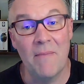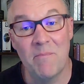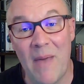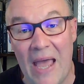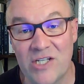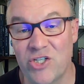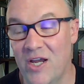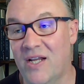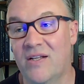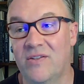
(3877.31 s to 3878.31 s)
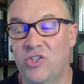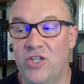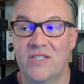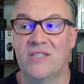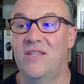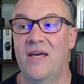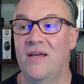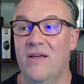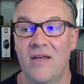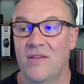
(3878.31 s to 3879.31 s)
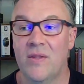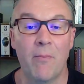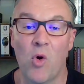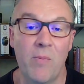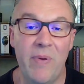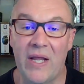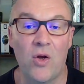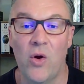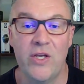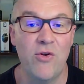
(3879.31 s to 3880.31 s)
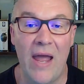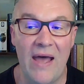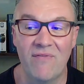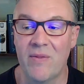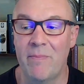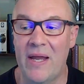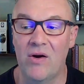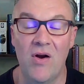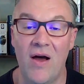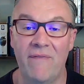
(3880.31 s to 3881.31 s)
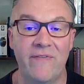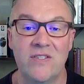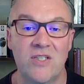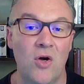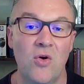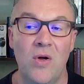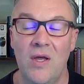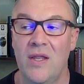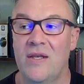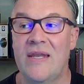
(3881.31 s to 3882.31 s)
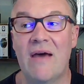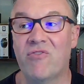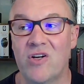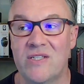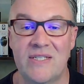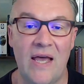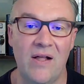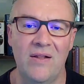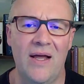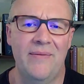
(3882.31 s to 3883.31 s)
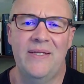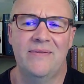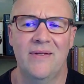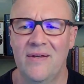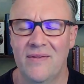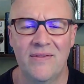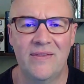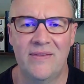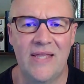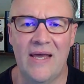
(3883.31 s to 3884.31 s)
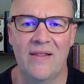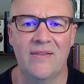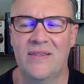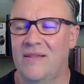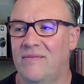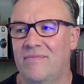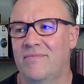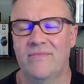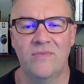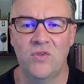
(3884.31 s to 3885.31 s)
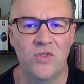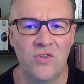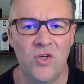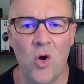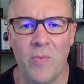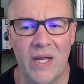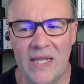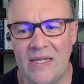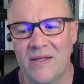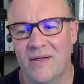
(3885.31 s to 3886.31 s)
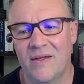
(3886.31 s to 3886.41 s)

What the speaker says: magic. Just the more Bitcoin you have, the better off. And so never sell. I mean, that nobody,